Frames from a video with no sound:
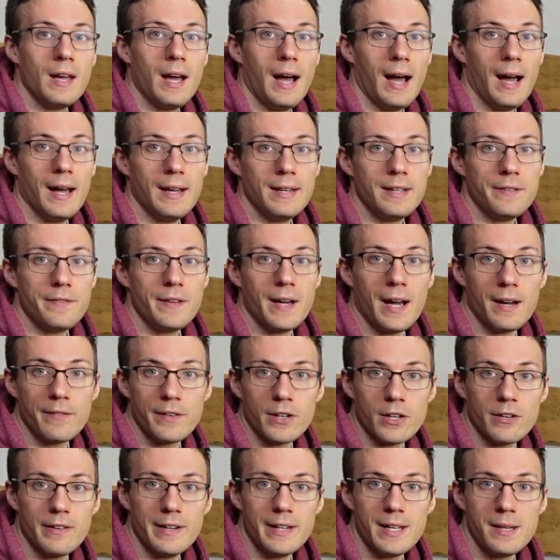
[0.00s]
And if you
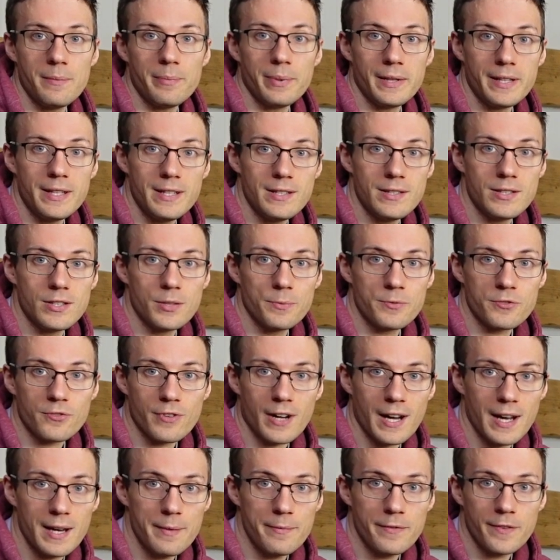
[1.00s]
haven't already, please
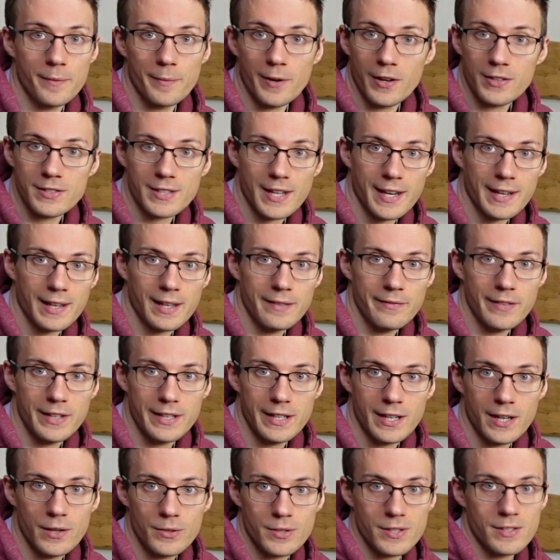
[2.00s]
subscribe for more cycling
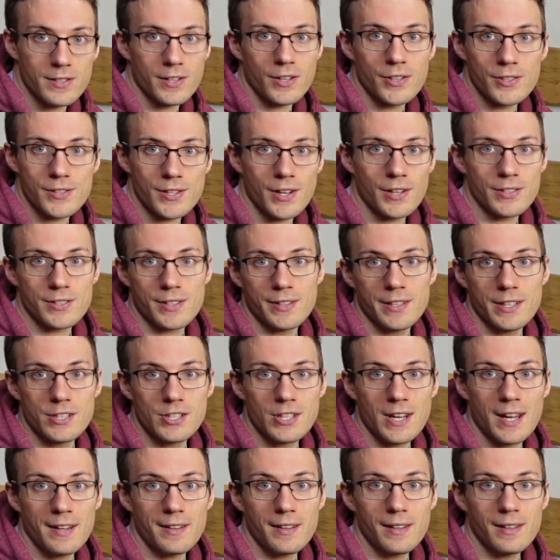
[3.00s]
videos. There's all sorts on the
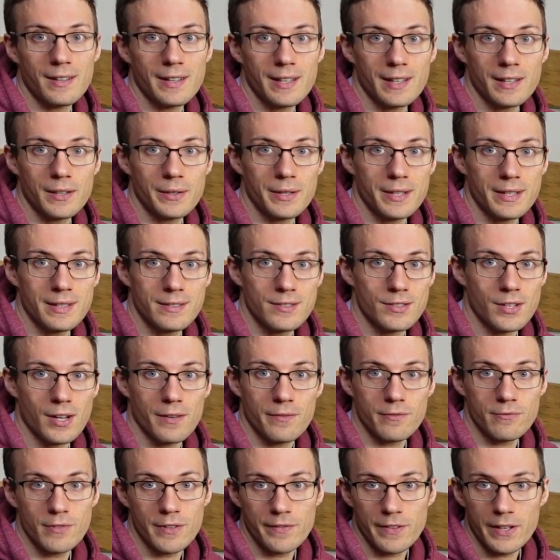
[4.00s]
channel, including sort
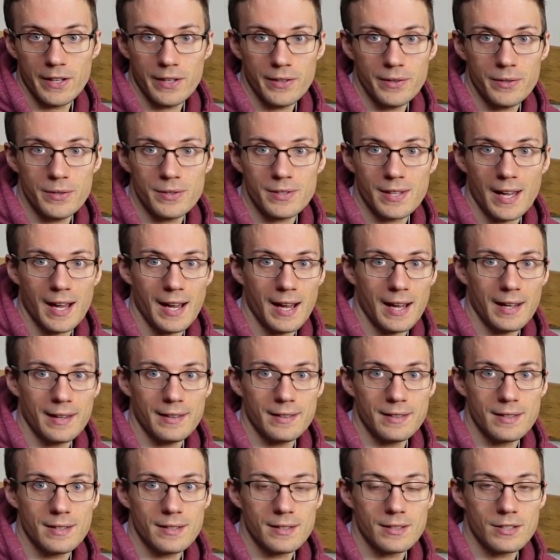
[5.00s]
of reviews
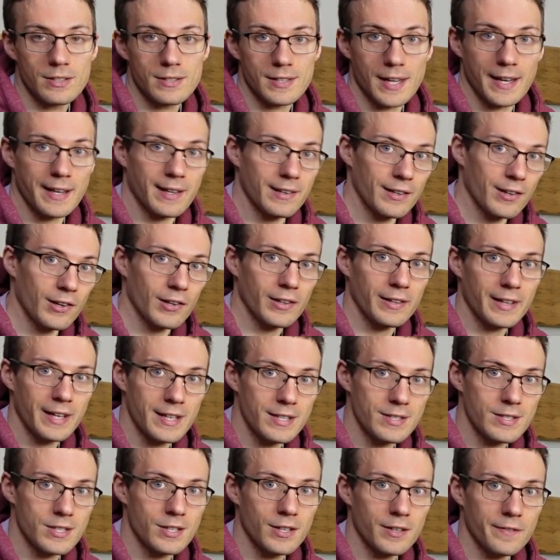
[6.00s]
and cycling holiday
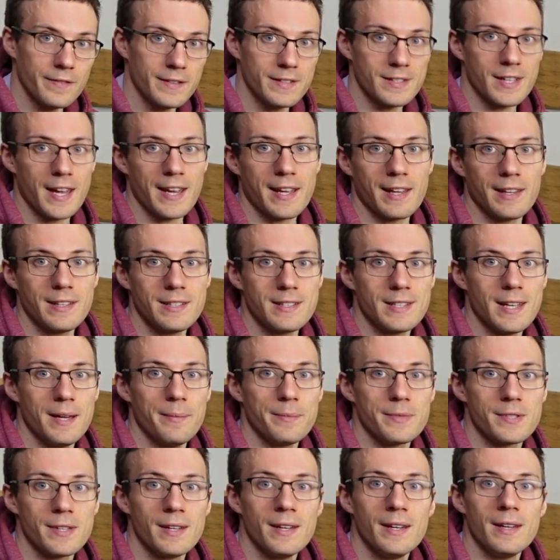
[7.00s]
stuff and cycling
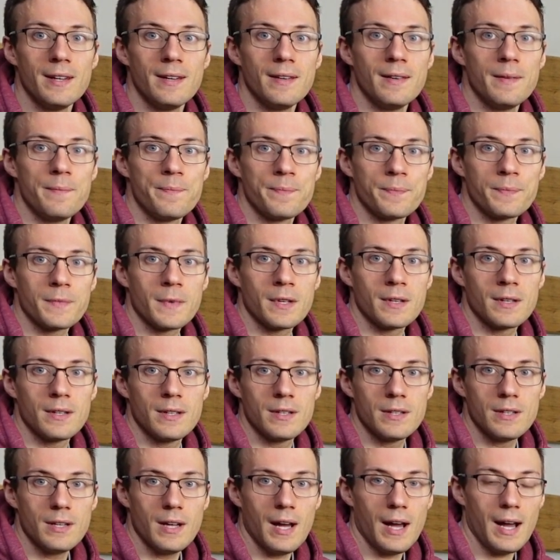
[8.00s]
tips.
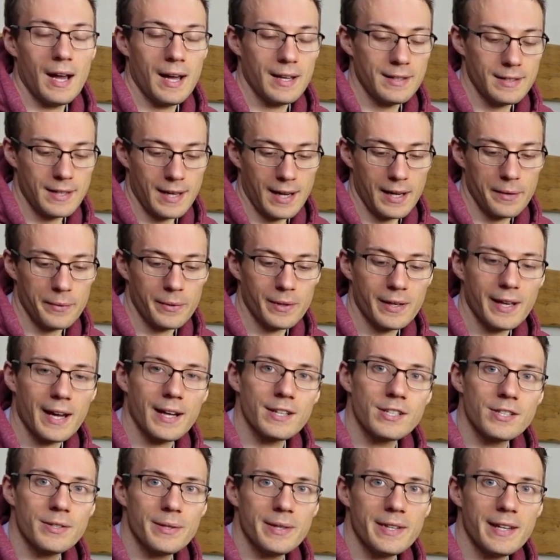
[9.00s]
And I will
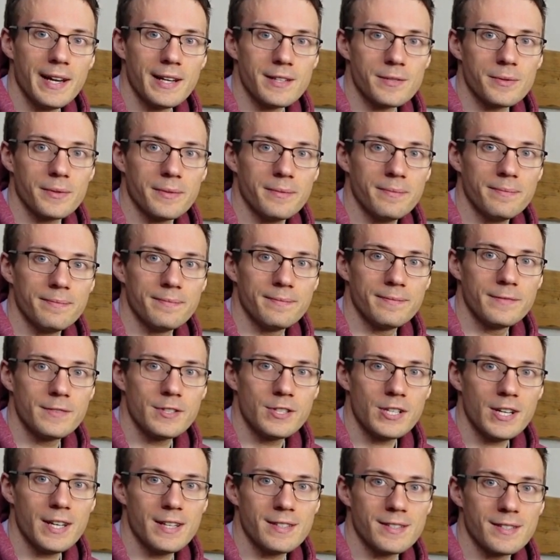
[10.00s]
catch you in the next one.
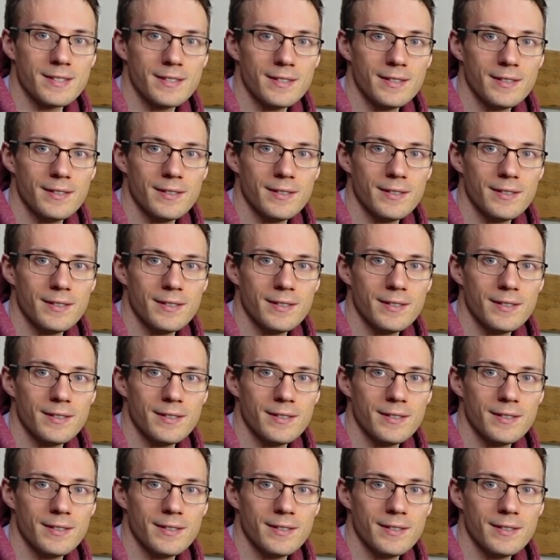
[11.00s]
Cheers.